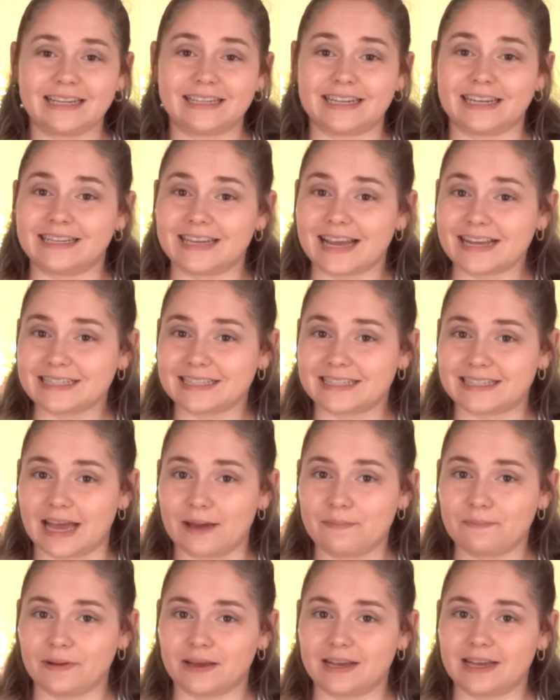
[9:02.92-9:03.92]
The next
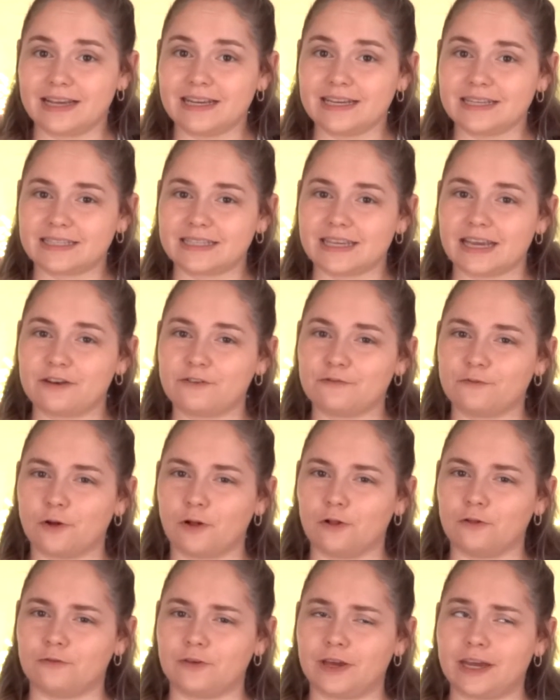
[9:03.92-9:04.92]
step is
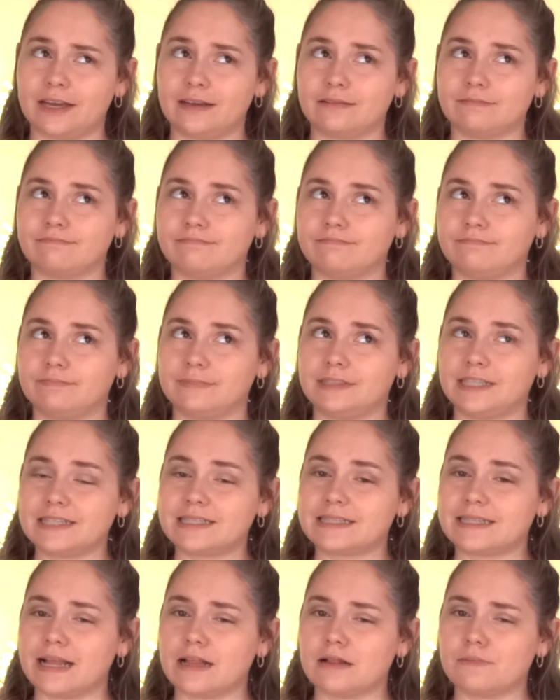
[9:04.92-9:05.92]
involving
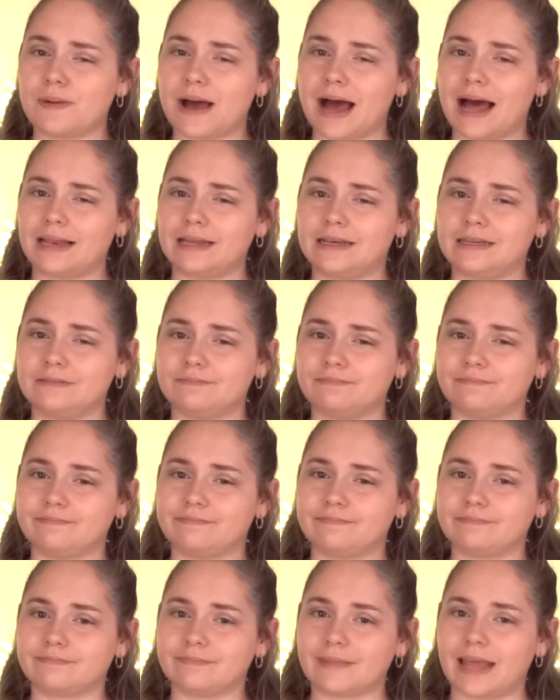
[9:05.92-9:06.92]
this little palette
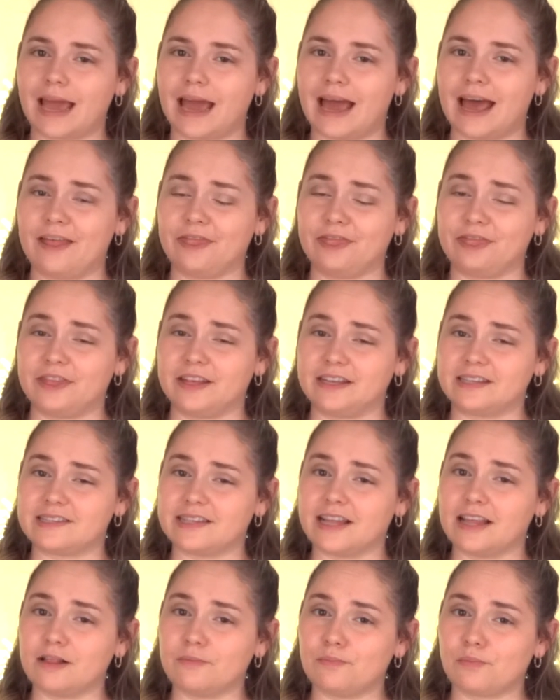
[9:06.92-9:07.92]
and this
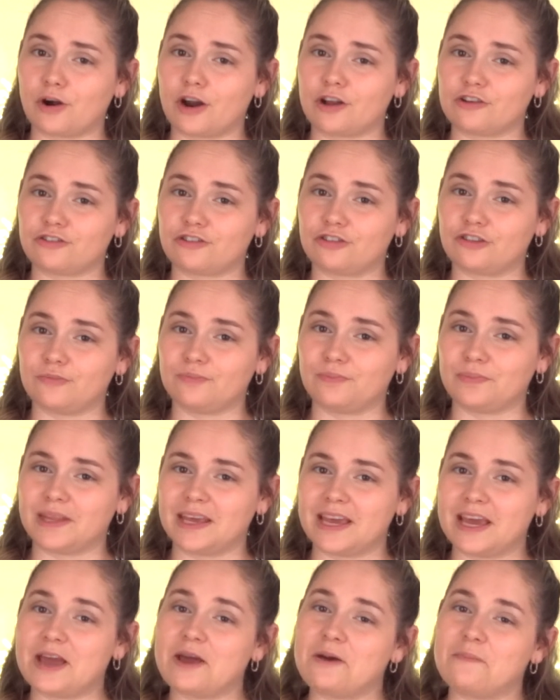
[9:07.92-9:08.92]
little brush.
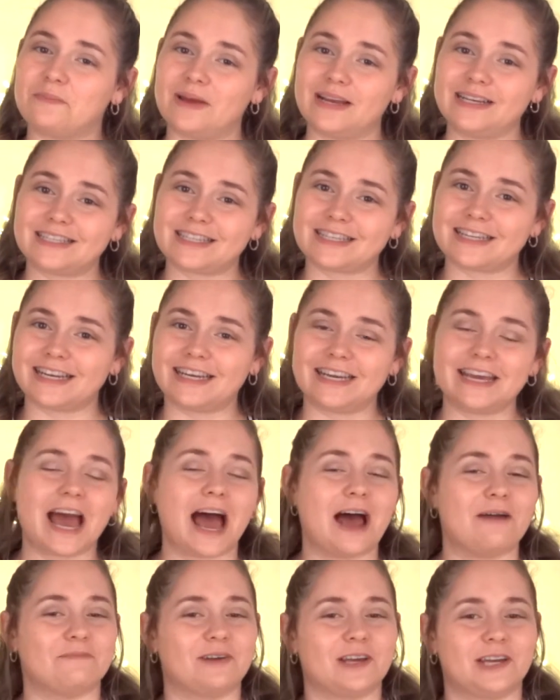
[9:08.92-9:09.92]
Basically,
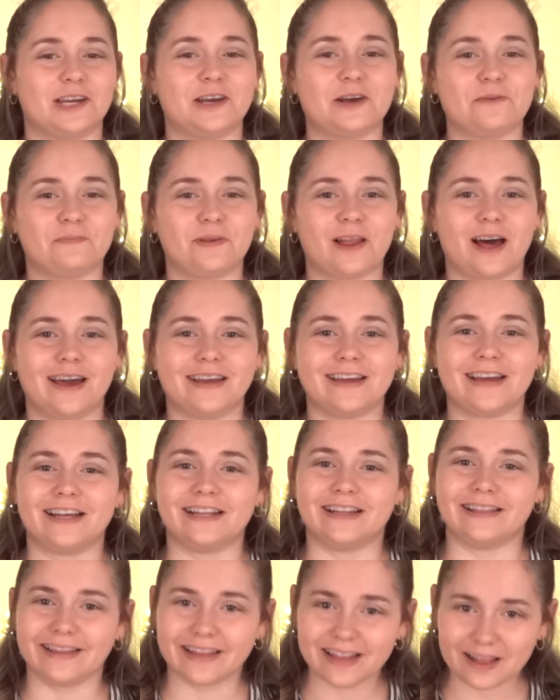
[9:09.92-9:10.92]
I'm gonna apply
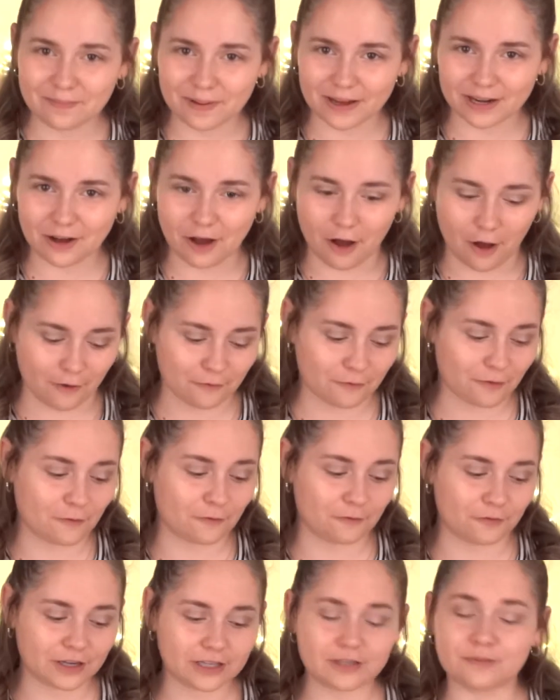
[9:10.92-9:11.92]
a little bit of
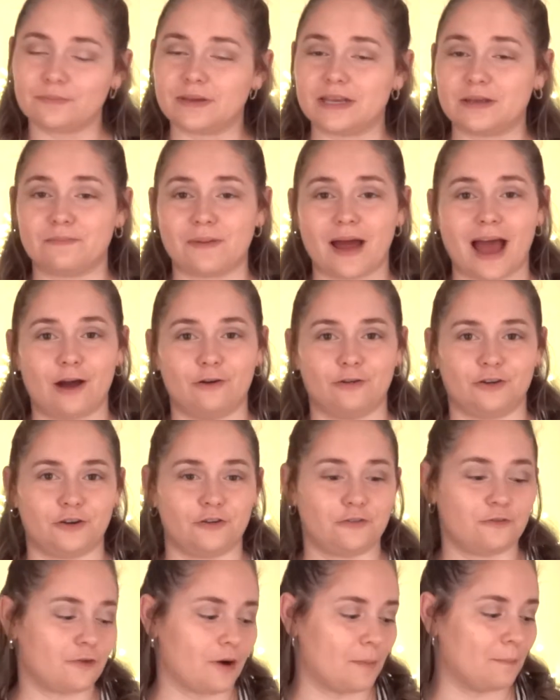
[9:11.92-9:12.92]
Fit Me
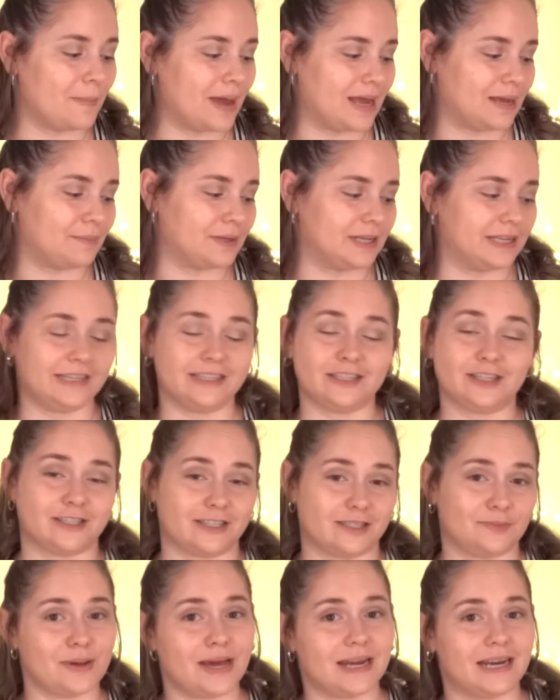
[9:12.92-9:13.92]
powder from Maybelline
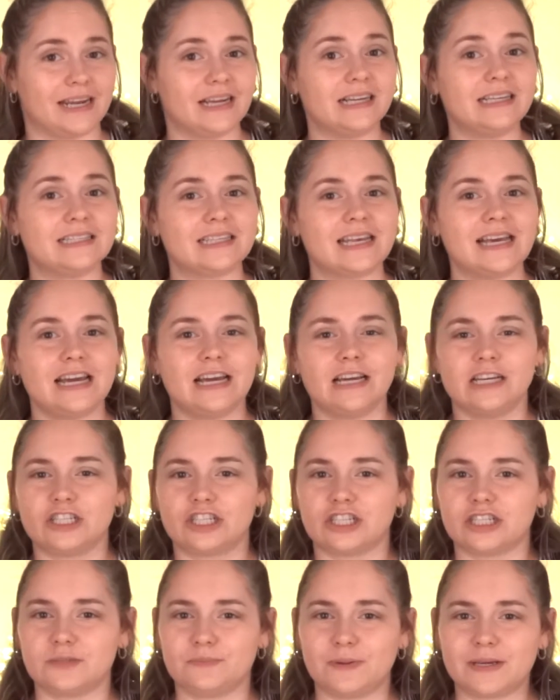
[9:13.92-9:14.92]
Cosmetics,
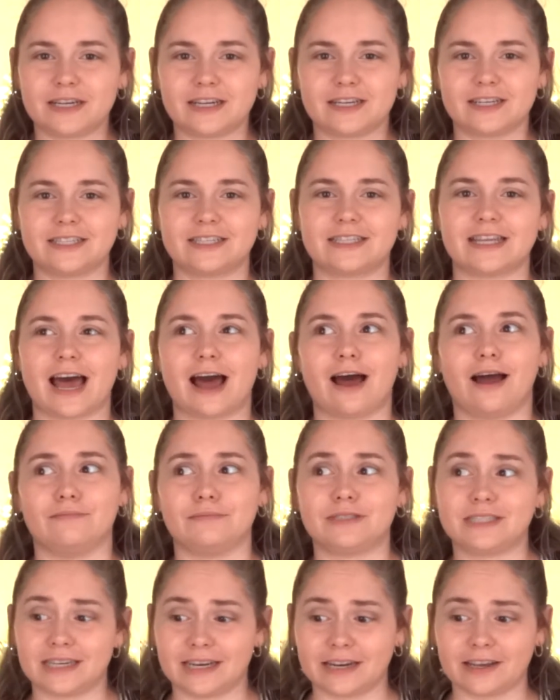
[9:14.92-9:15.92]
just because I'm
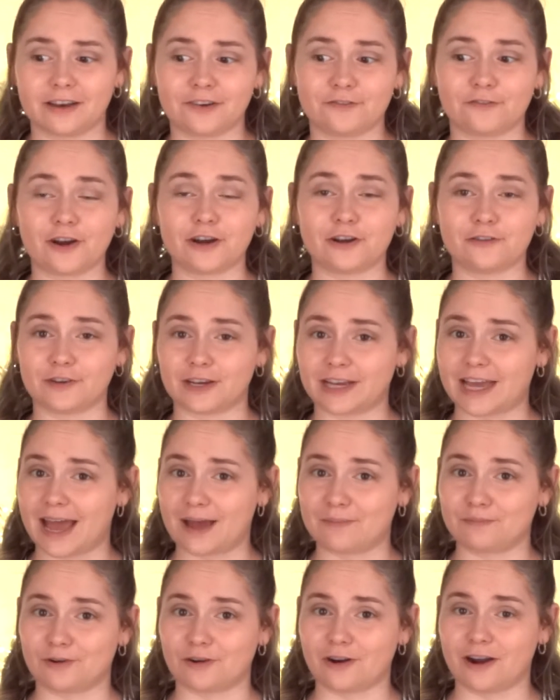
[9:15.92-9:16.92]
sitting in front of a
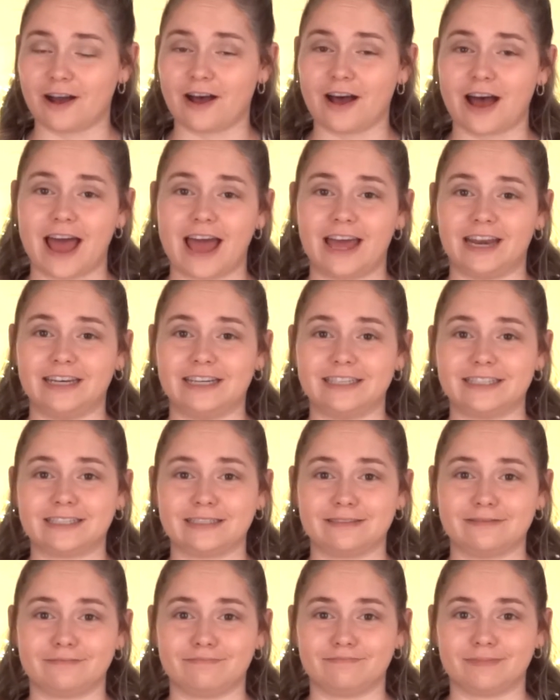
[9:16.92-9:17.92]
camera and
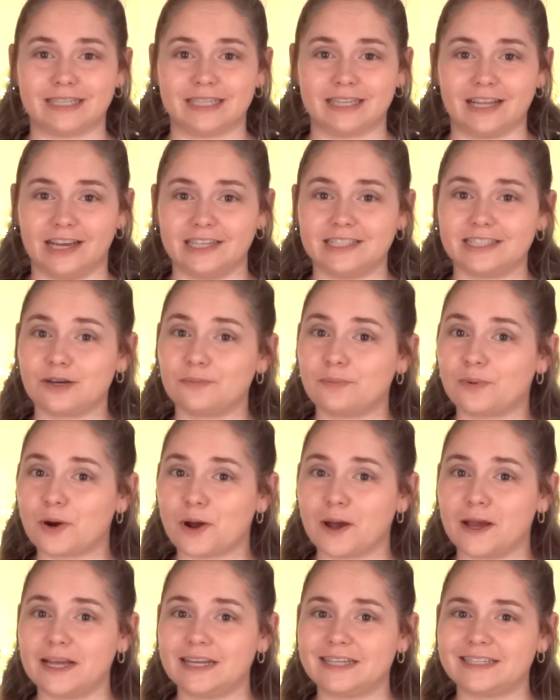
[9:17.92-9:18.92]
the lights are
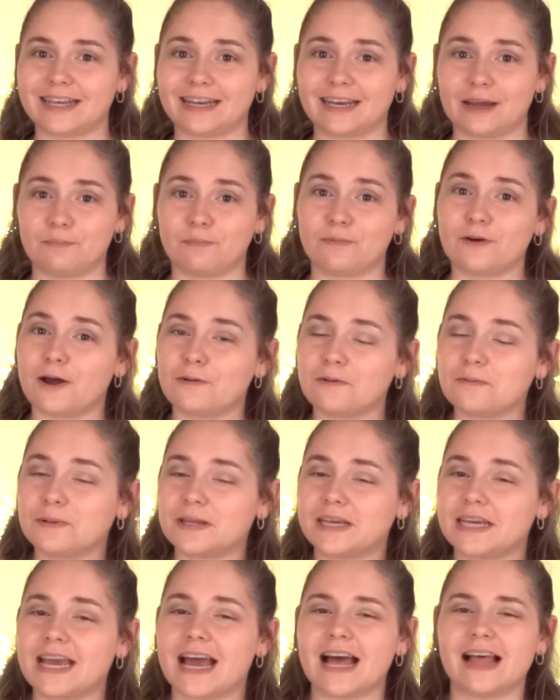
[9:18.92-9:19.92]
bright and I'm
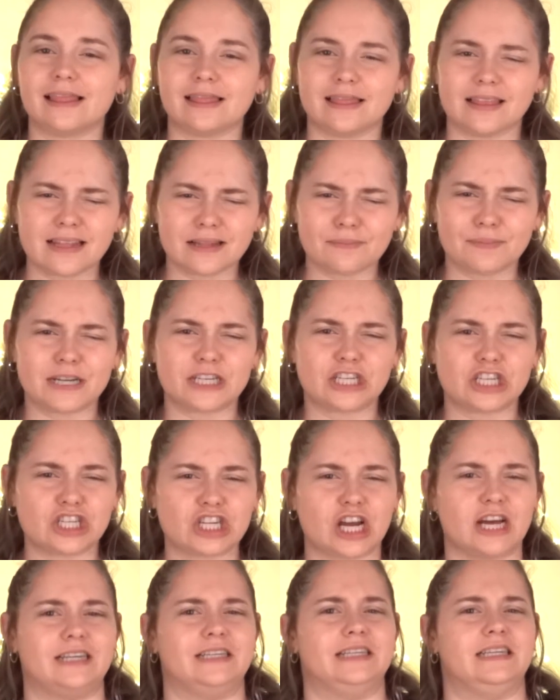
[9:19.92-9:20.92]
probably a little bit
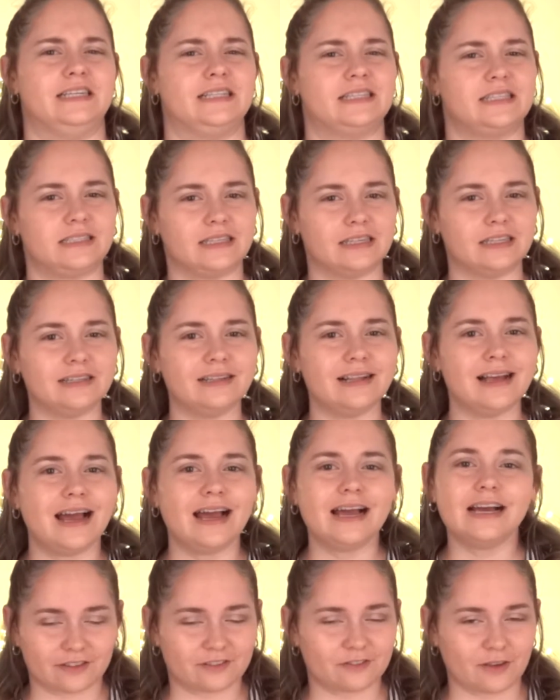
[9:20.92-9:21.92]
shiny still.
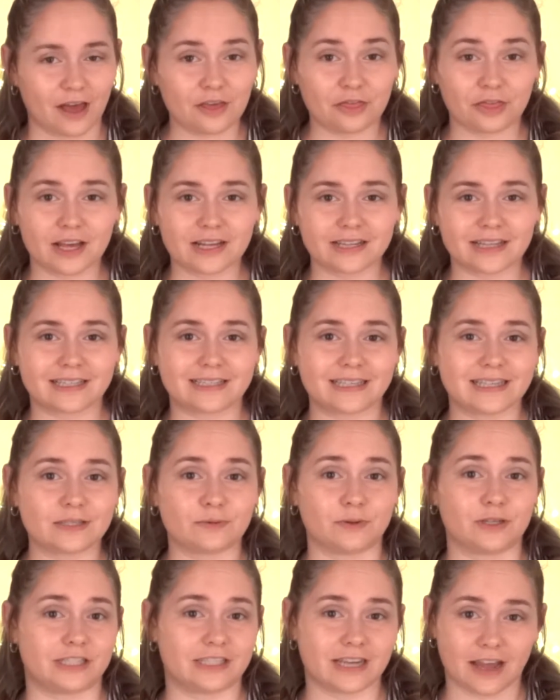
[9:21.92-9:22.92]
So I think that this
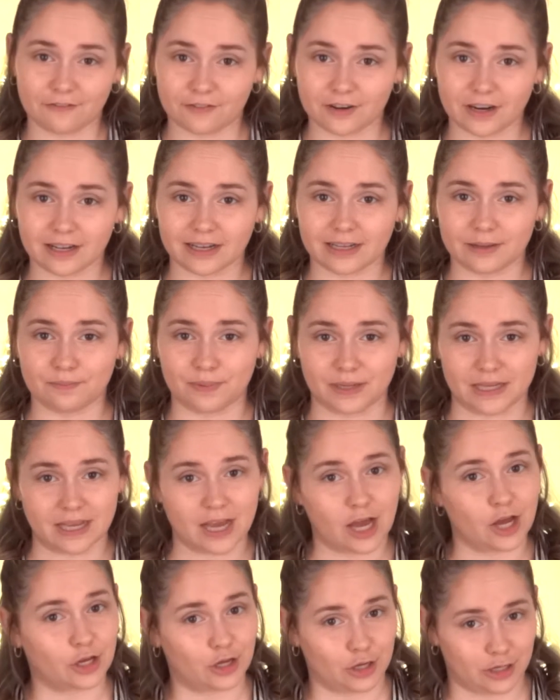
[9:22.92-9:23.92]
would definitely
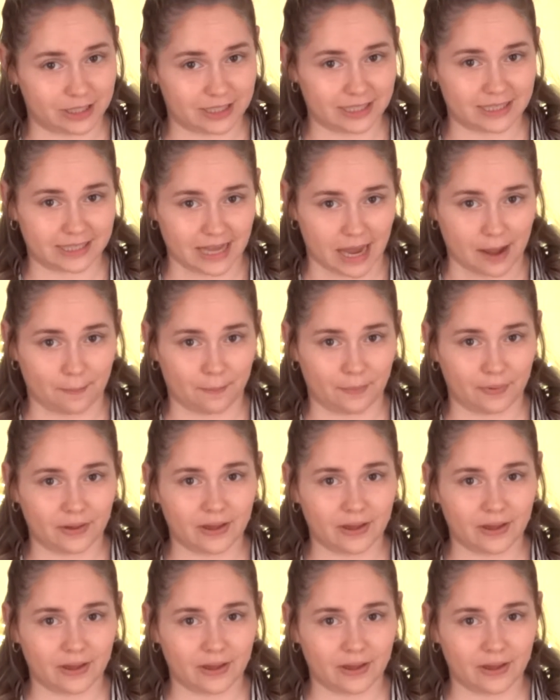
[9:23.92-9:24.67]
be a good step.